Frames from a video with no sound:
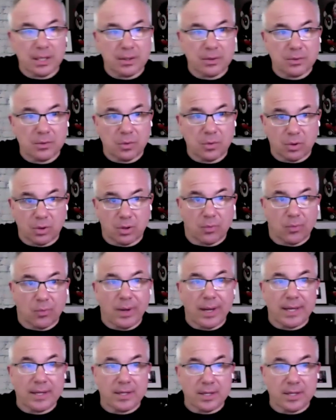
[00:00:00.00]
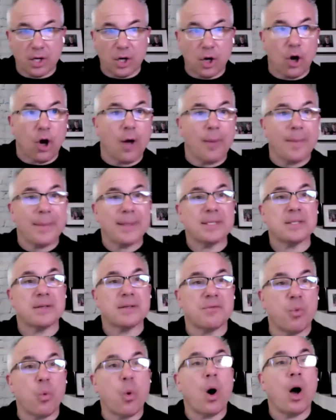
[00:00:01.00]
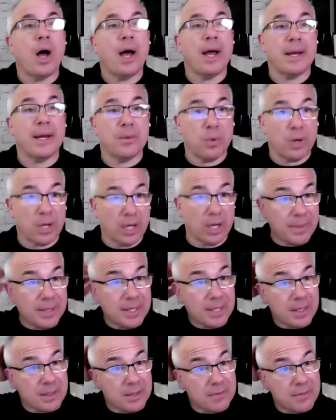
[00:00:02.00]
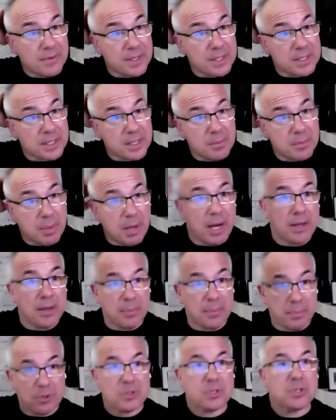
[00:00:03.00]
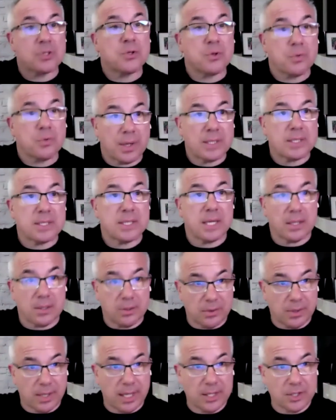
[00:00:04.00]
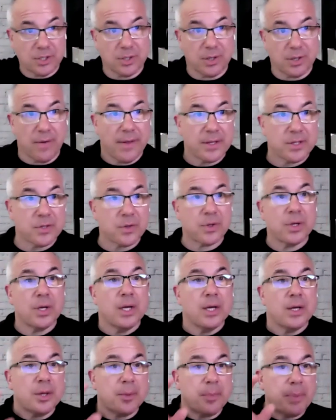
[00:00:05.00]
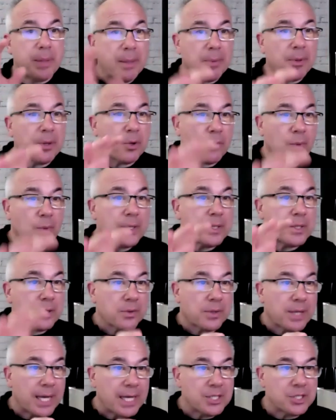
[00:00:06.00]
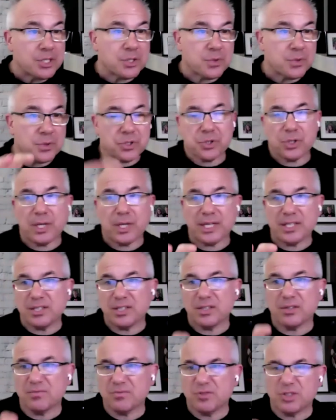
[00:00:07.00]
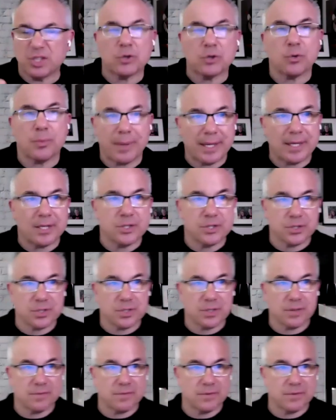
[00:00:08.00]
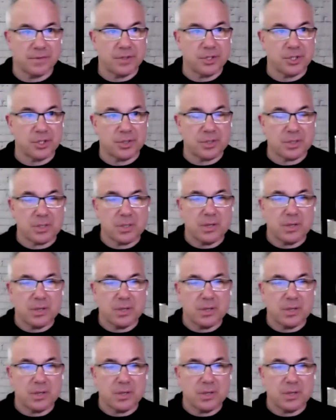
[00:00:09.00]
or a red, a comment of why and what can be done to fix it by the person who runs that location. So the, the people that run the locations, which are like, you know, general managers of divisions,